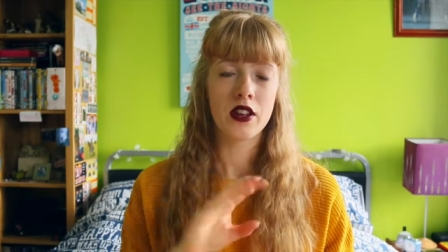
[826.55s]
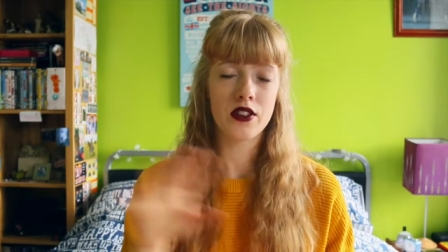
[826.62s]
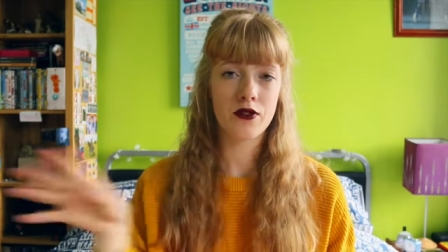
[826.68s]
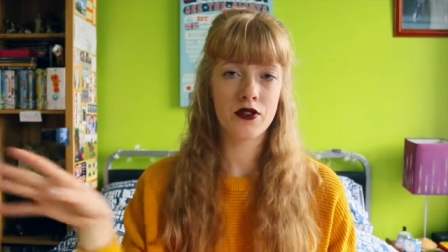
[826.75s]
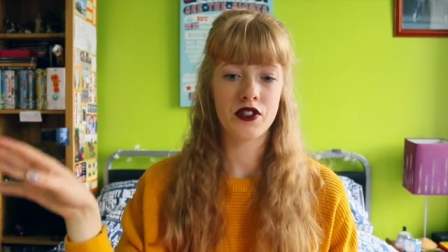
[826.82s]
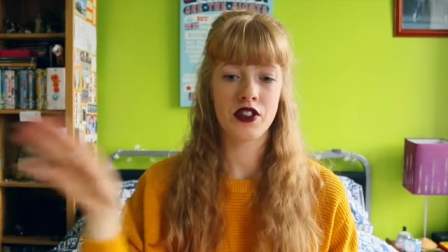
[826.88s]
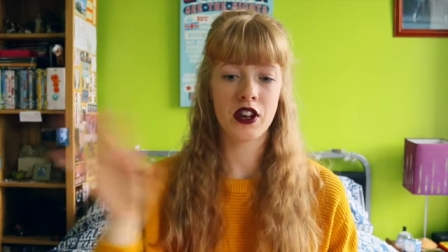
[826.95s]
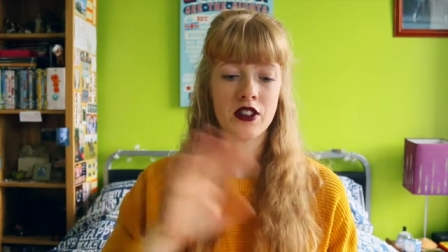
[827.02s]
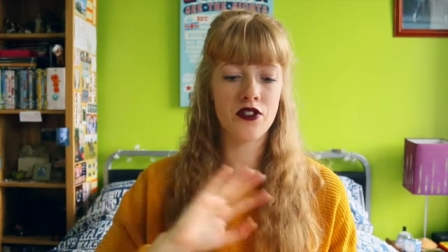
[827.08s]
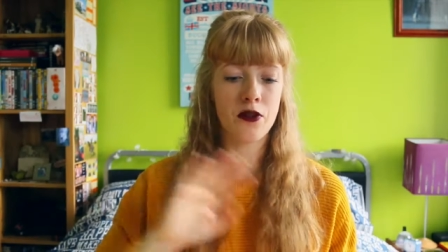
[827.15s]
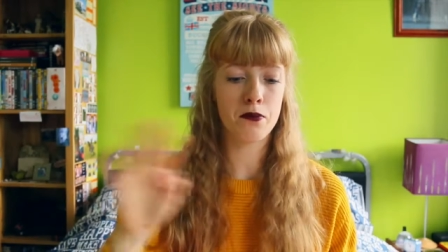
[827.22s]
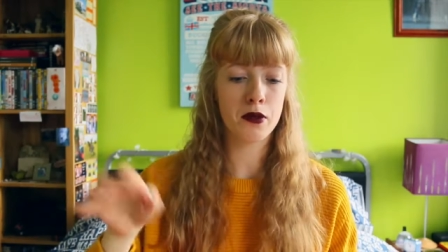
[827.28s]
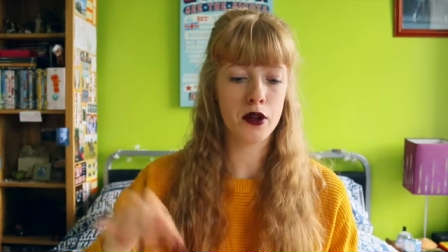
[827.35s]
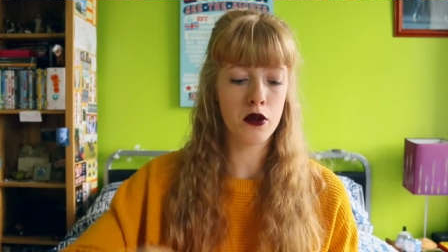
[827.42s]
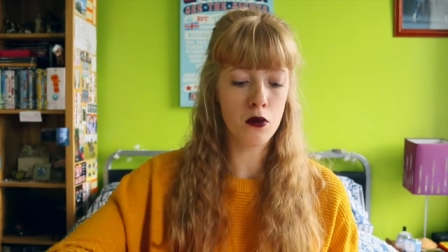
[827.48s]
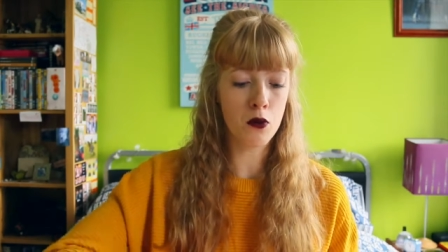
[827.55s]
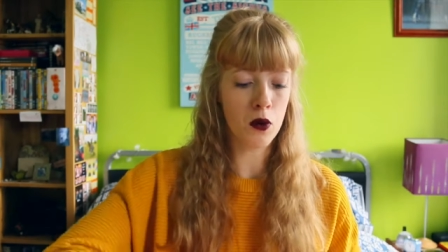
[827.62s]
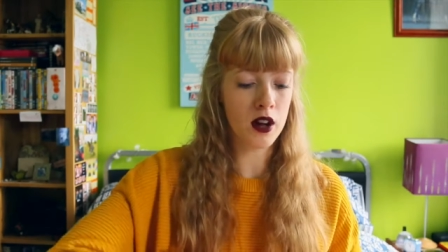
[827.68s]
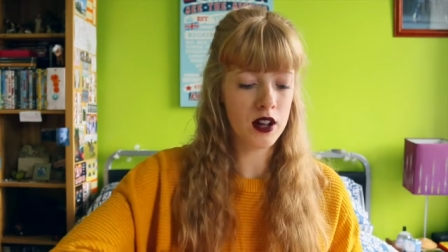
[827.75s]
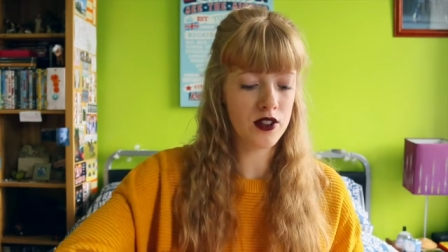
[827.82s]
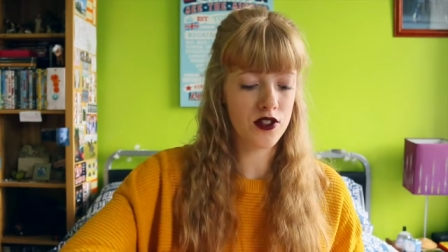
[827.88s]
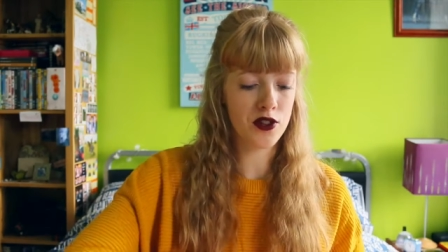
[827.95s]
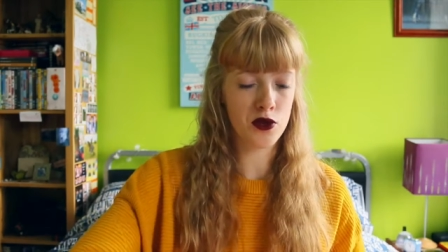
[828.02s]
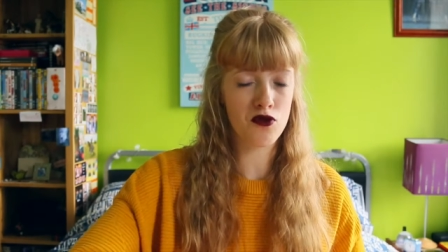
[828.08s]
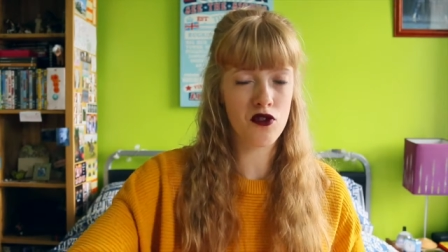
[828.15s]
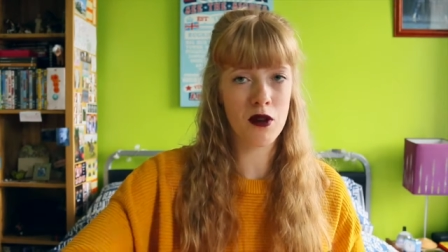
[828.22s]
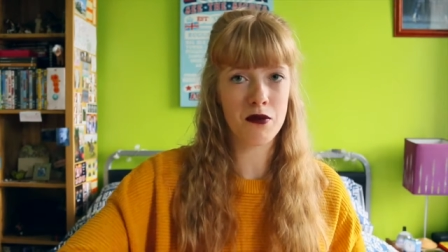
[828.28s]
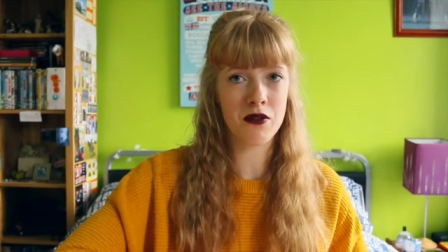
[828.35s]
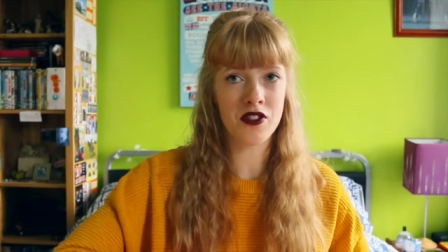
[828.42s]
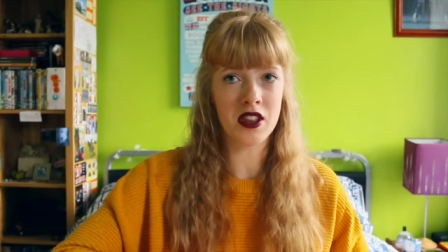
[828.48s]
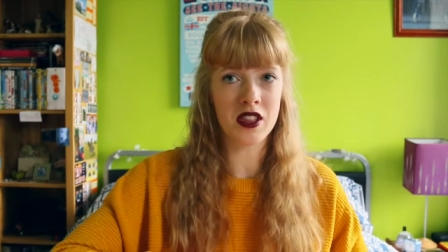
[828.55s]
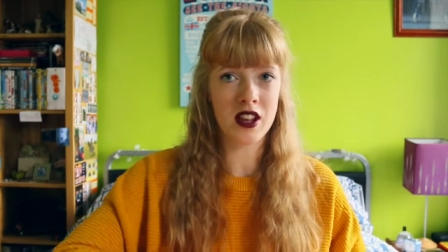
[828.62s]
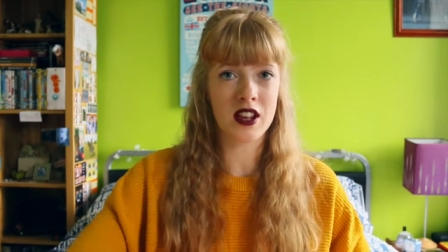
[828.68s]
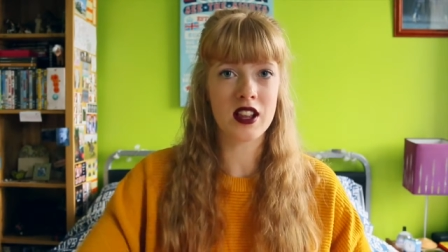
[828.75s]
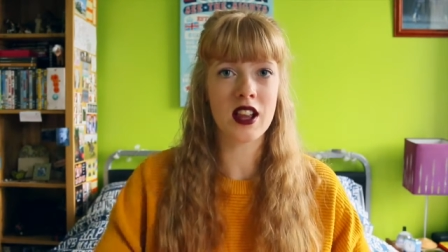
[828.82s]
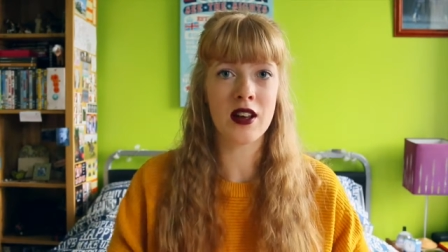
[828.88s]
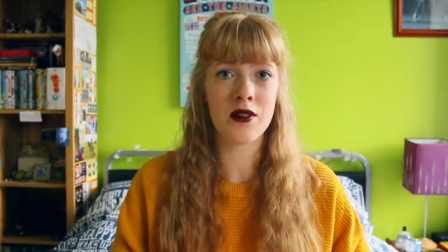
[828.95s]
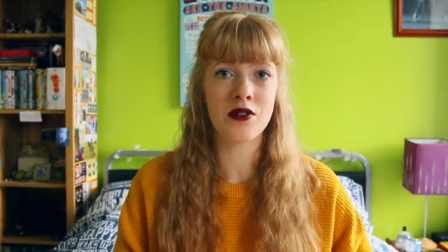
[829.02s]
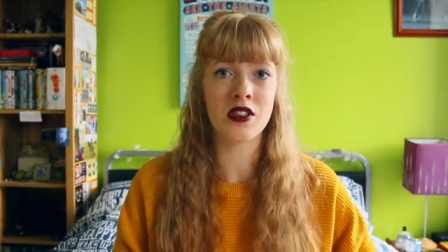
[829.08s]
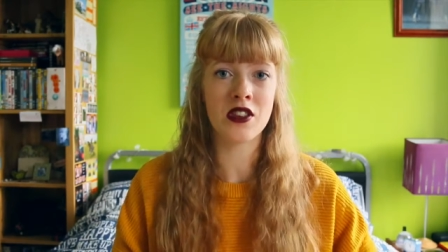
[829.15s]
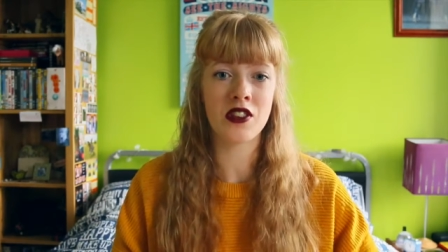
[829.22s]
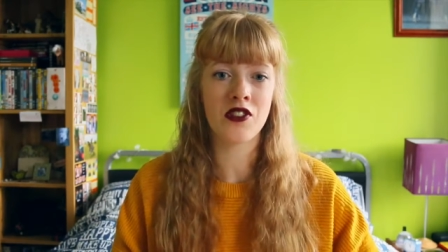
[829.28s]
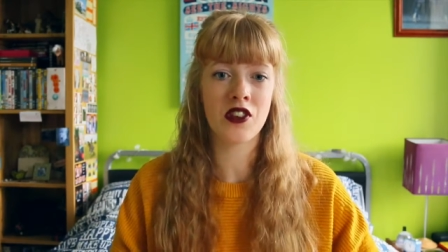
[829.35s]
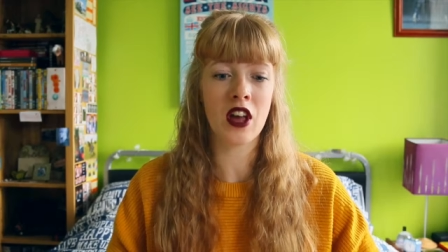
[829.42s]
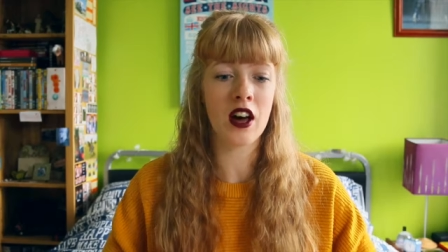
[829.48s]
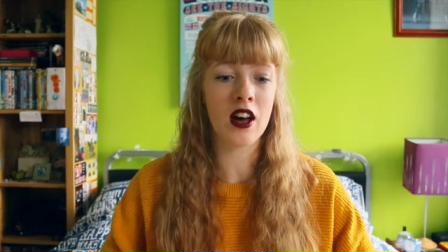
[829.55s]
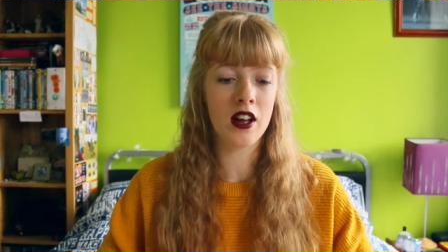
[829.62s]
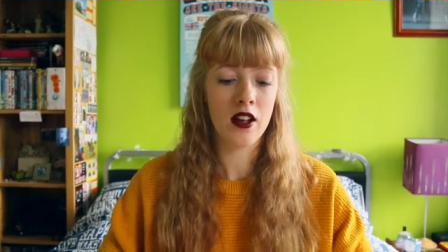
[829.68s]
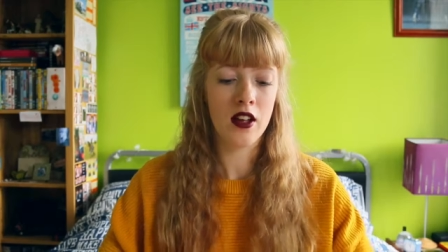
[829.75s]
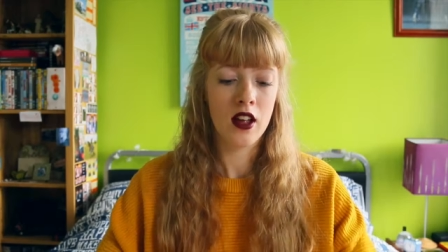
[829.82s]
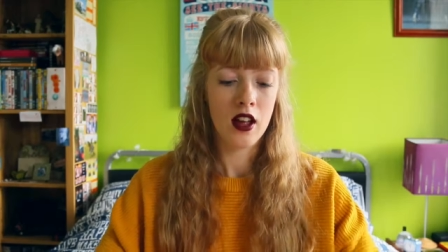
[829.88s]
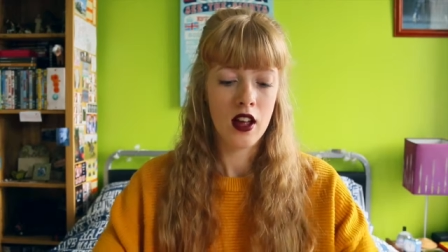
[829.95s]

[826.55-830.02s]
different shades of blue and white, so it's represent like clouds in the sky.